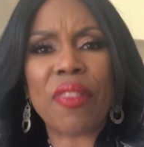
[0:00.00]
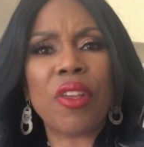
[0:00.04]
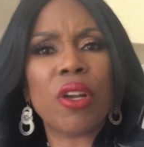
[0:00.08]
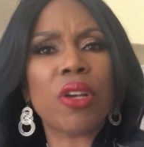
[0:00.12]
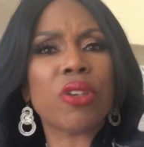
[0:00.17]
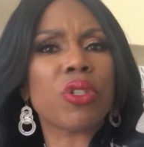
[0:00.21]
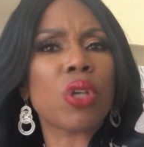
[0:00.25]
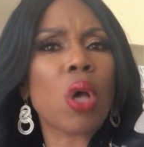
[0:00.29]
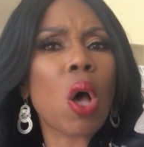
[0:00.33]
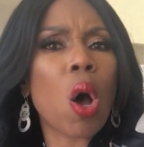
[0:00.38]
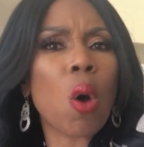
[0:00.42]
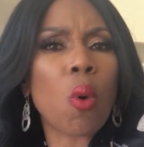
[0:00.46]

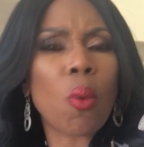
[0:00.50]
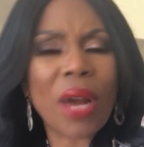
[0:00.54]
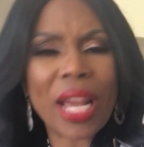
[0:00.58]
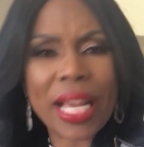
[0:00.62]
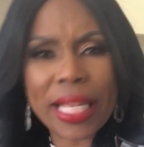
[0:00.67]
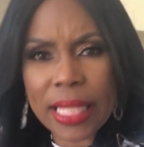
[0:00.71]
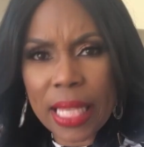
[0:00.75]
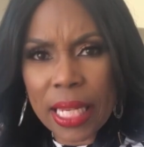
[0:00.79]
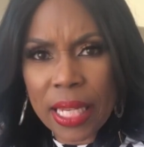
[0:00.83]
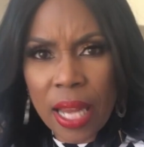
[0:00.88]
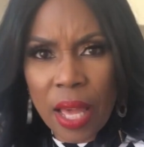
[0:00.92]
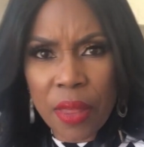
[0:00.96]
There's
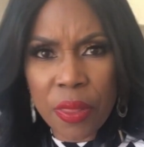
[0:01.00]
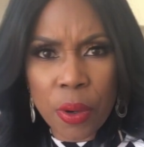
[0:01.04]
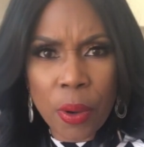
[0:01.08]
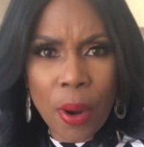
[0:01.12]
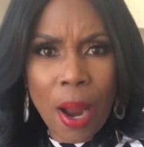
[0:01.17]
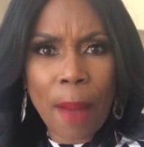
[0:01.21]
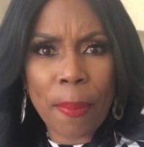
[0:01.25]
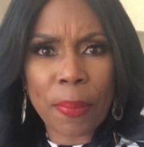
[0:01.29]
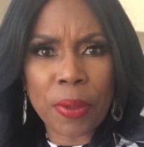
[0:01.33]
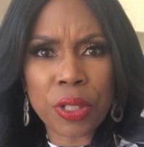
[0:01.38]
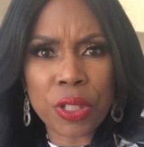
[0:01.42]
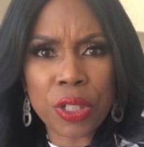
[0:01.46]
always another
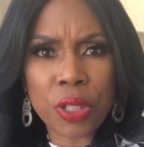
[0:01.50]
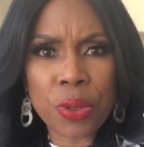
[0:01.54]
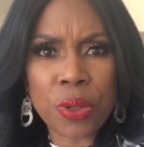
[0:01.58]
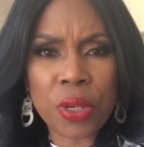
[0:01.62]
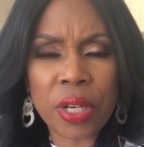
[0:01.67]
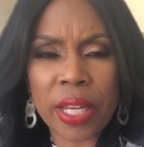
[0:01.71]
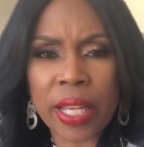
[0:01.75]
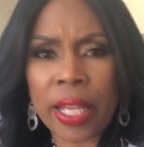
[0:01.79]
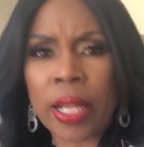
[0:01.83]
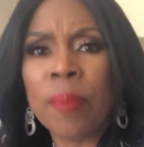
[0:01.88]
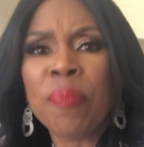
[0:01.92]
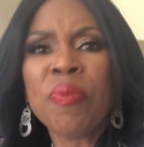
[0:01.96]

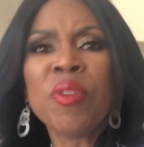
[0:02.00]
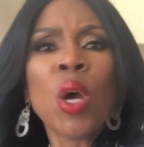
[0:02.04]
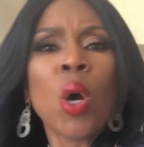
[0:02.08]
opportunity.